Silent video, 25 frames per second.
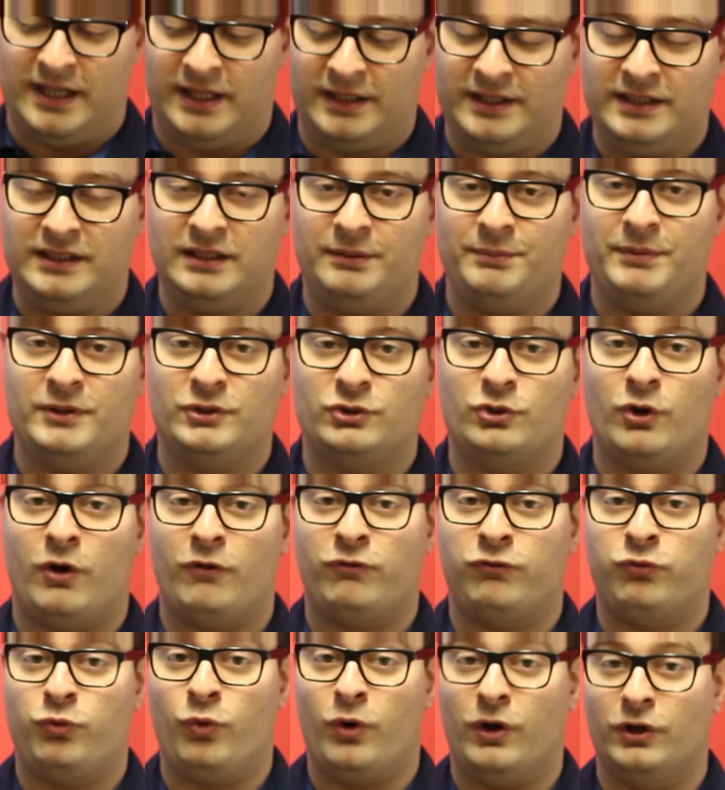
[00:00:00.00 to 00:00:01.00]
a little bit
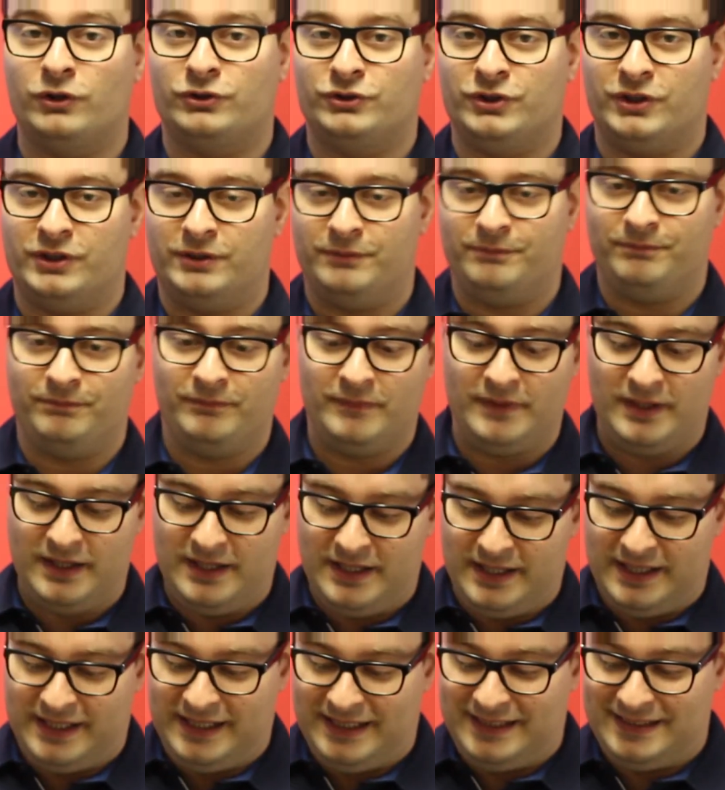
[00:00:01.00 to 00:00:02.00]
of water
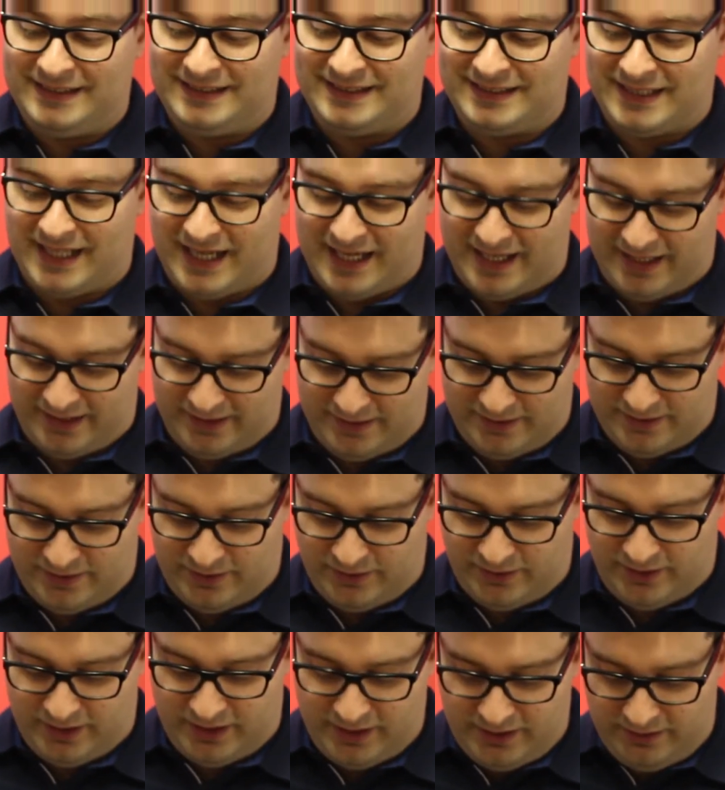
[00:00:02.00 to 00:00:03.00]
inside,
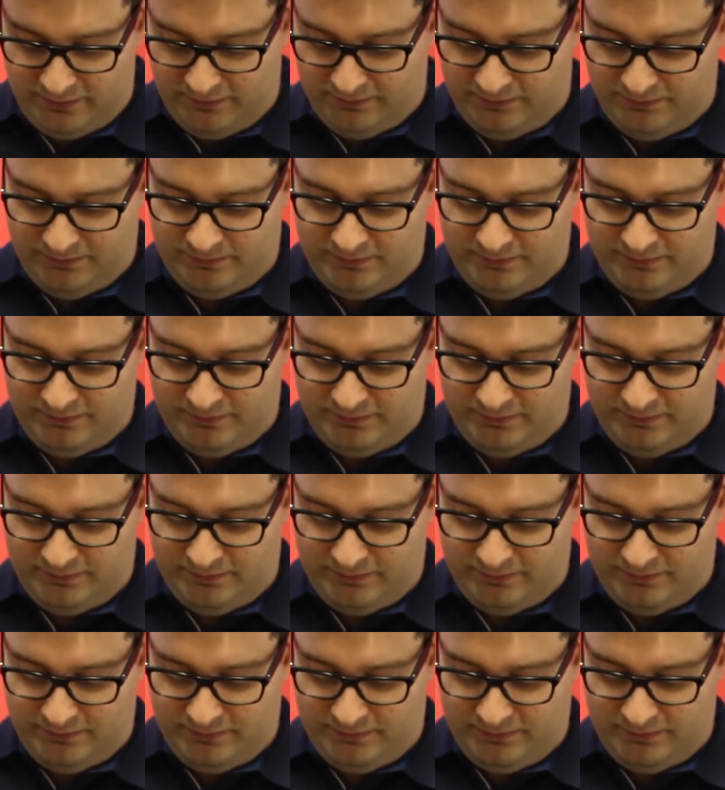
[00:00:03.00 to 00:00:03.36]
okay?